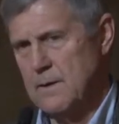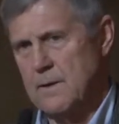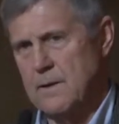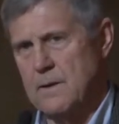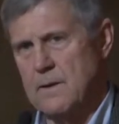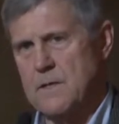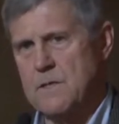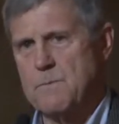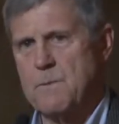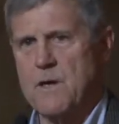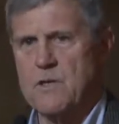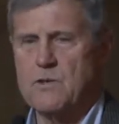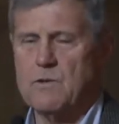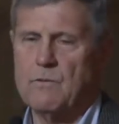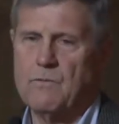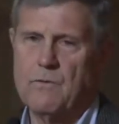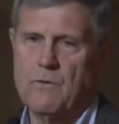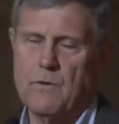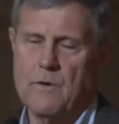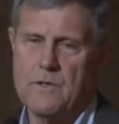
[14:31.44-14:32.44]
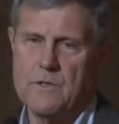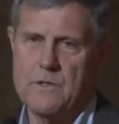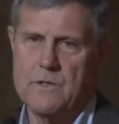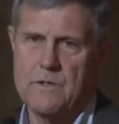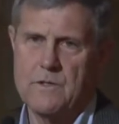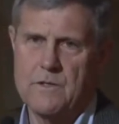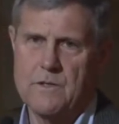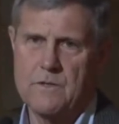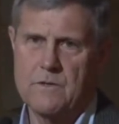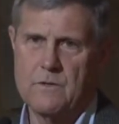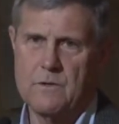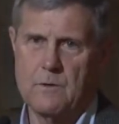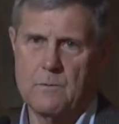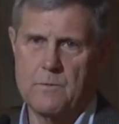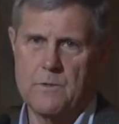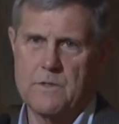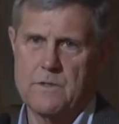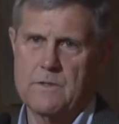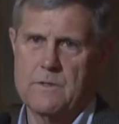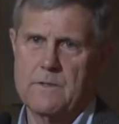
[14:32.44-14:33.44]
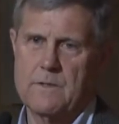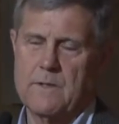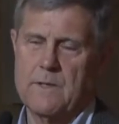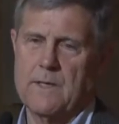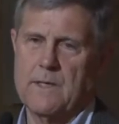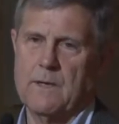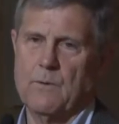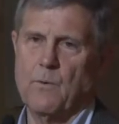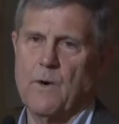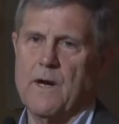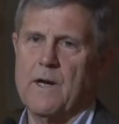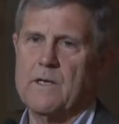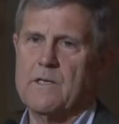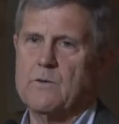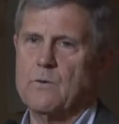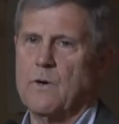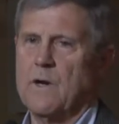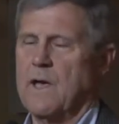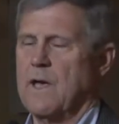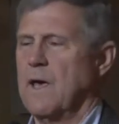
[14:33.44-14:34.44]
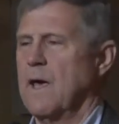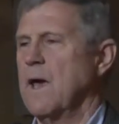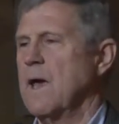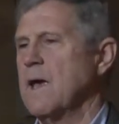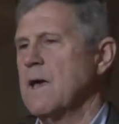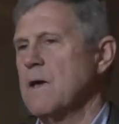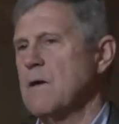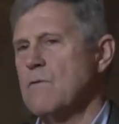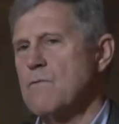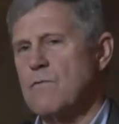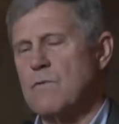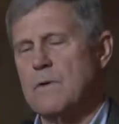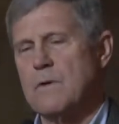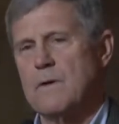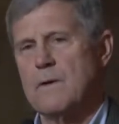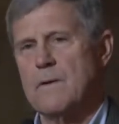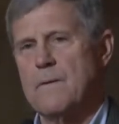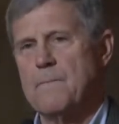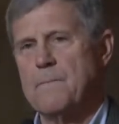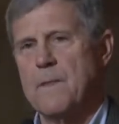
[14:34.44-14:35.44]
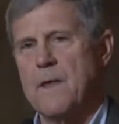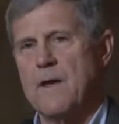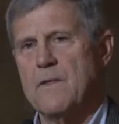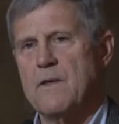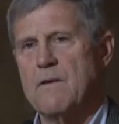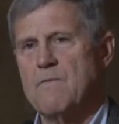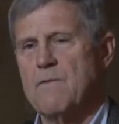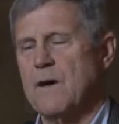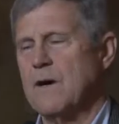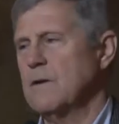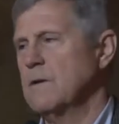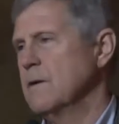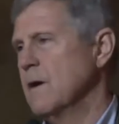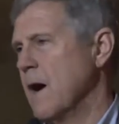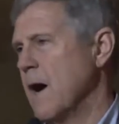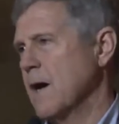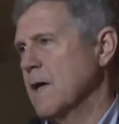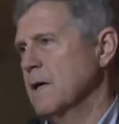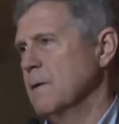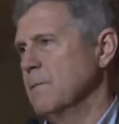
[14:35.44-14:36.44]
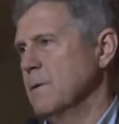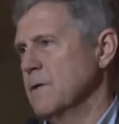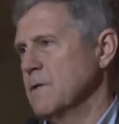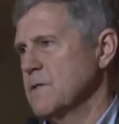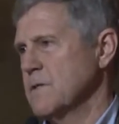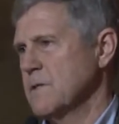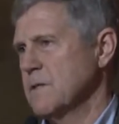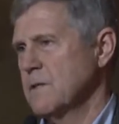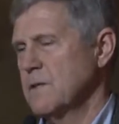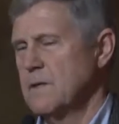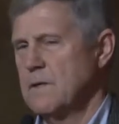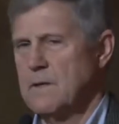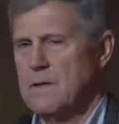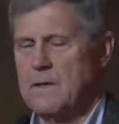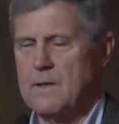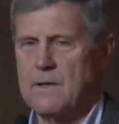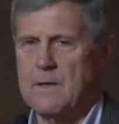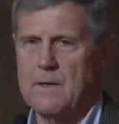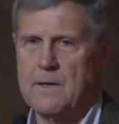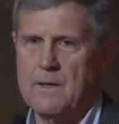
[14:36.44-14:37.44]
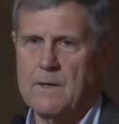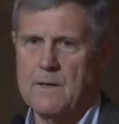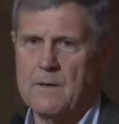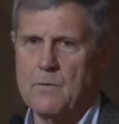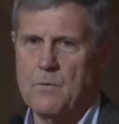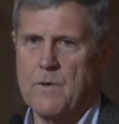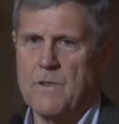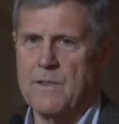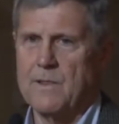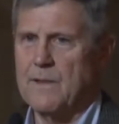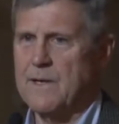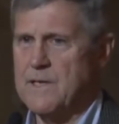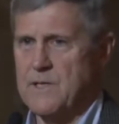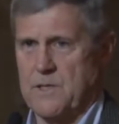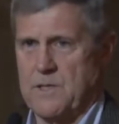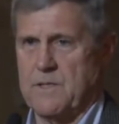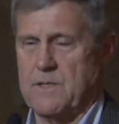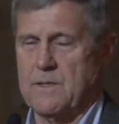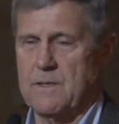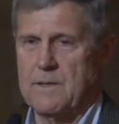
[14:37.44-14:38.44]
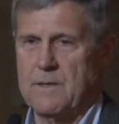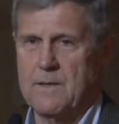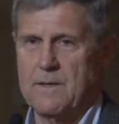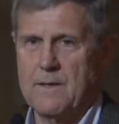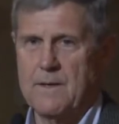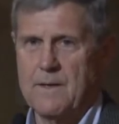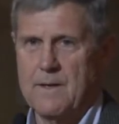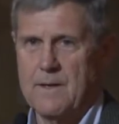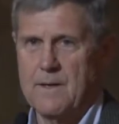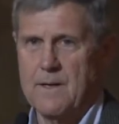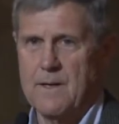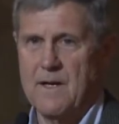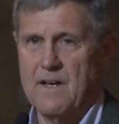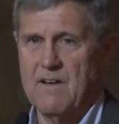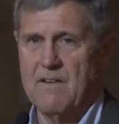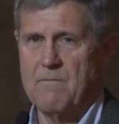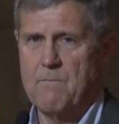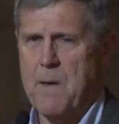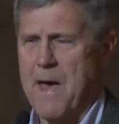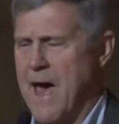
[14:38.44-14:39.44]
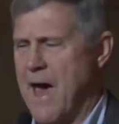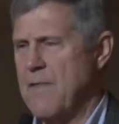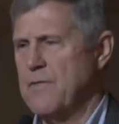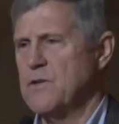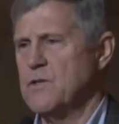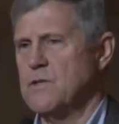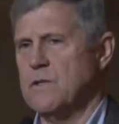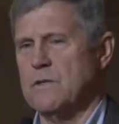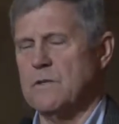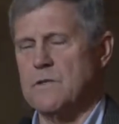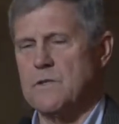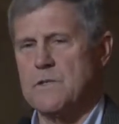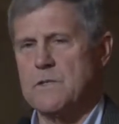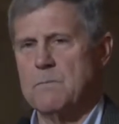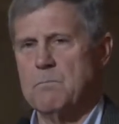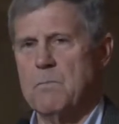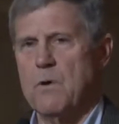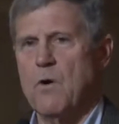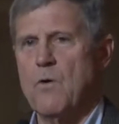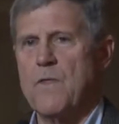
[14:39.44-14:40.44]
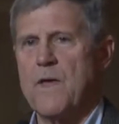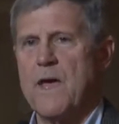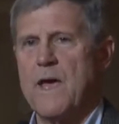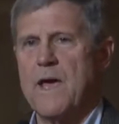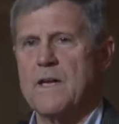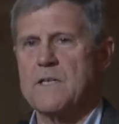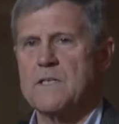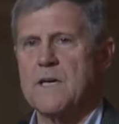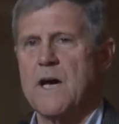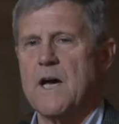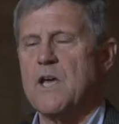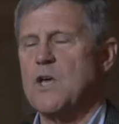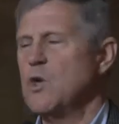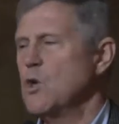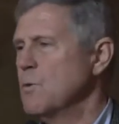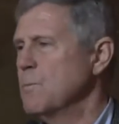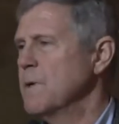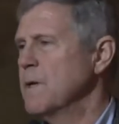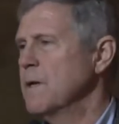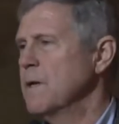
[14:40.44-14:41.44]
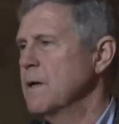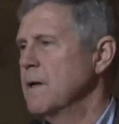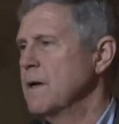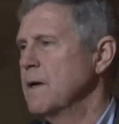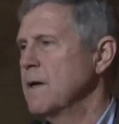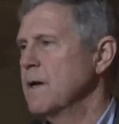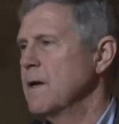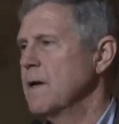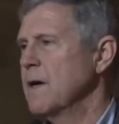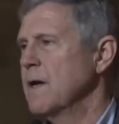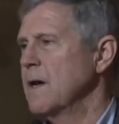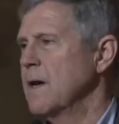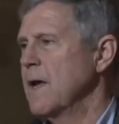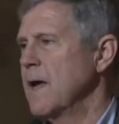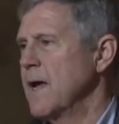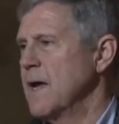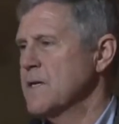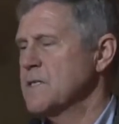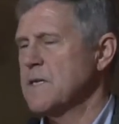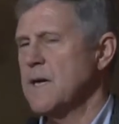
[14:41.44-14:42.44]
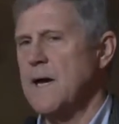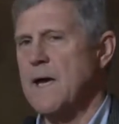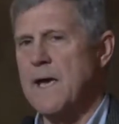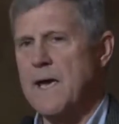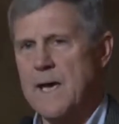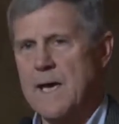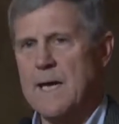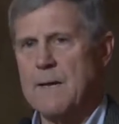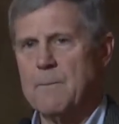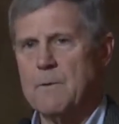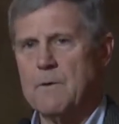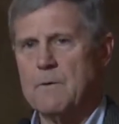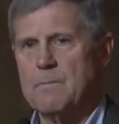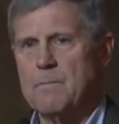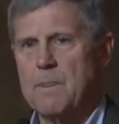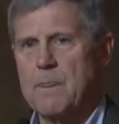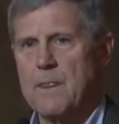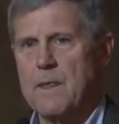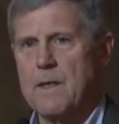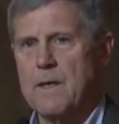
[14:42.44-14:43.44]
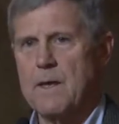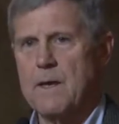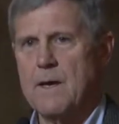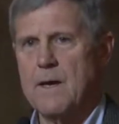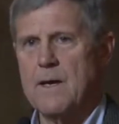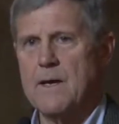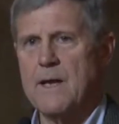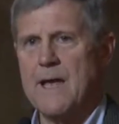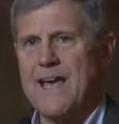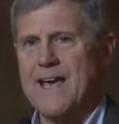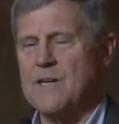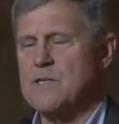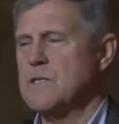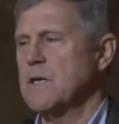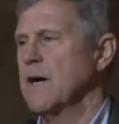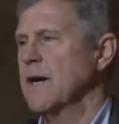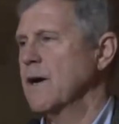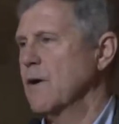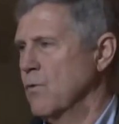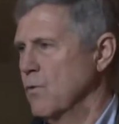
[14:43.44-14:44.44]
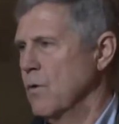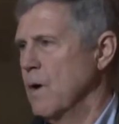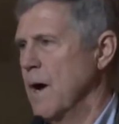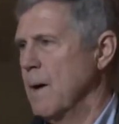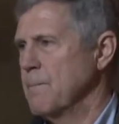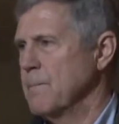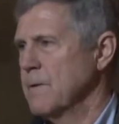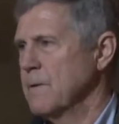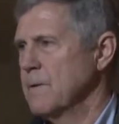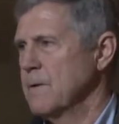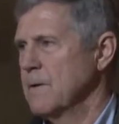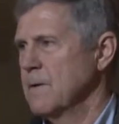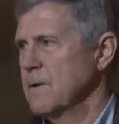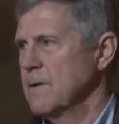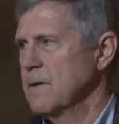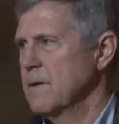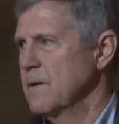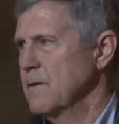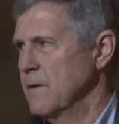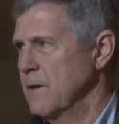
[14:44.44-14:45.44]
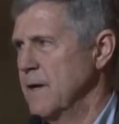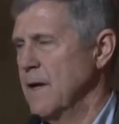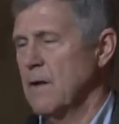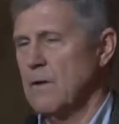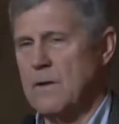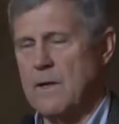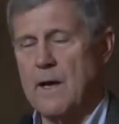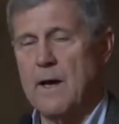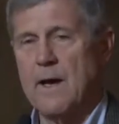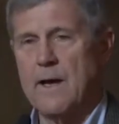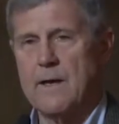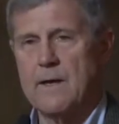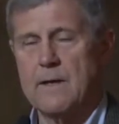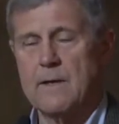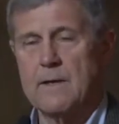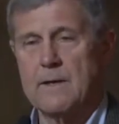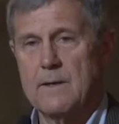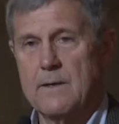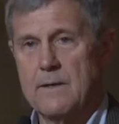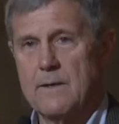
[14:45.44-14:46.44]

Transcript: our special forces troops uh, went into a cave and they found documents with lists of pathogens, both anti human and anti animal and anti crop, that Al Qaeda